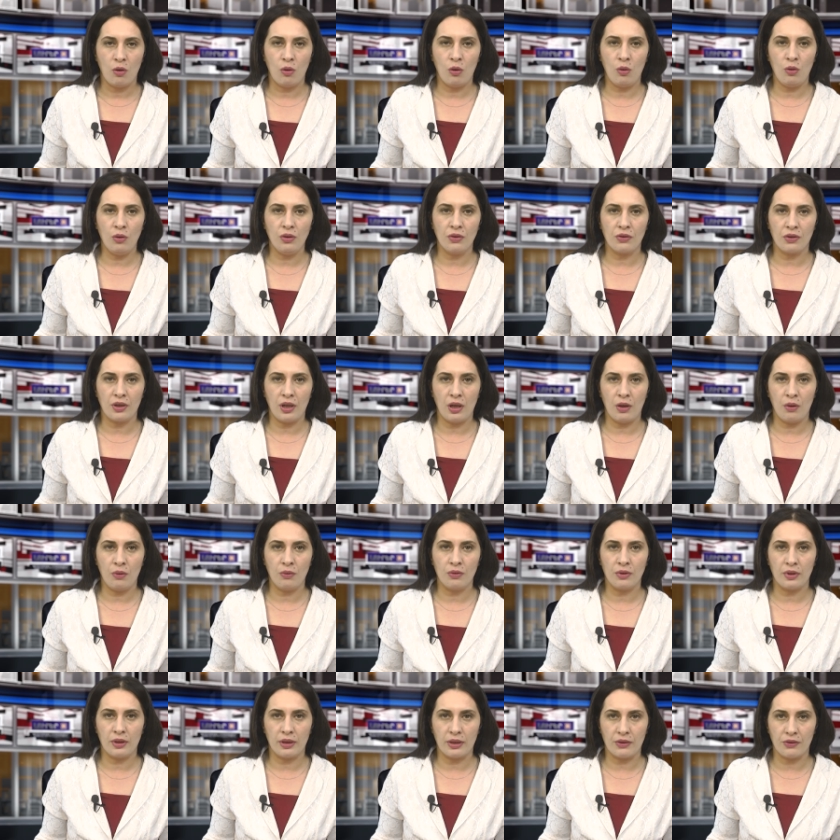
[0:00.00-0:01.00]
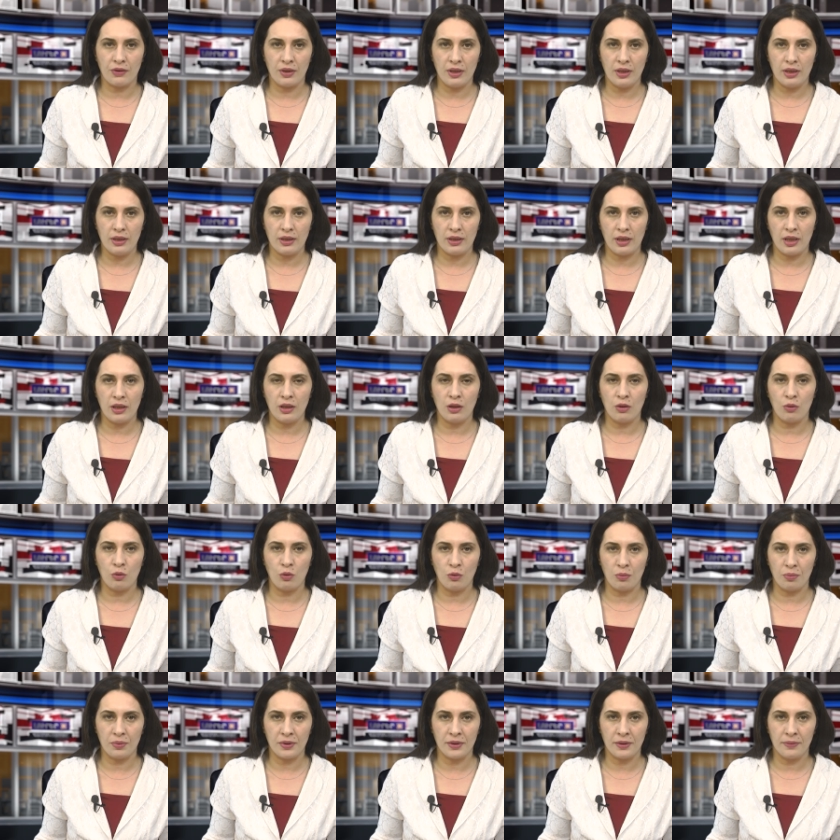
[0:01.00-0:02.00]
all round rings and
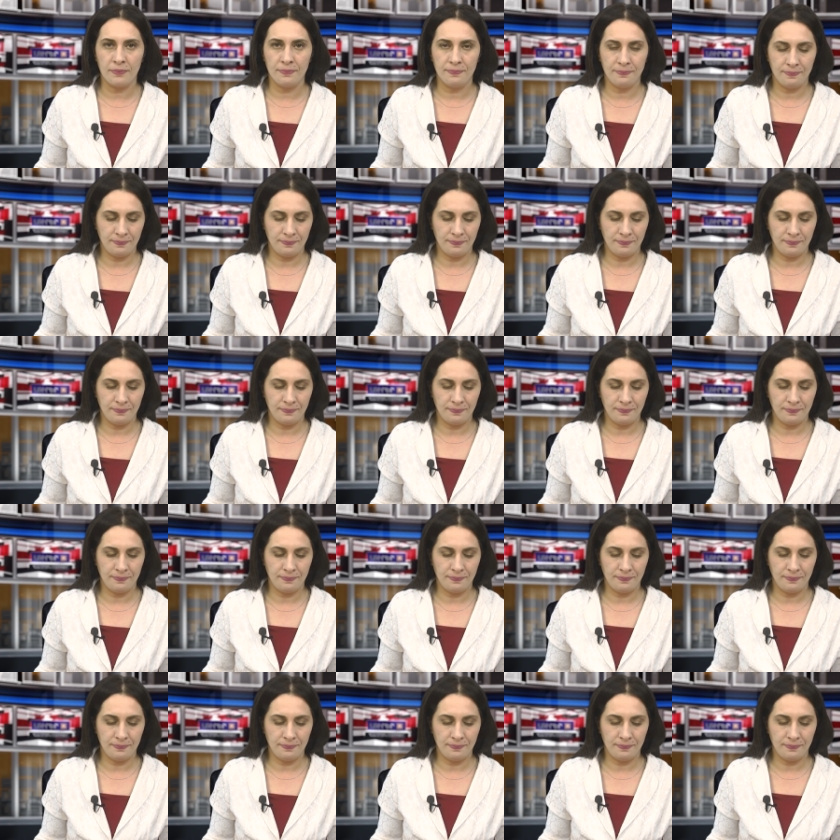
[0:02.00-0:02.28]
hoops.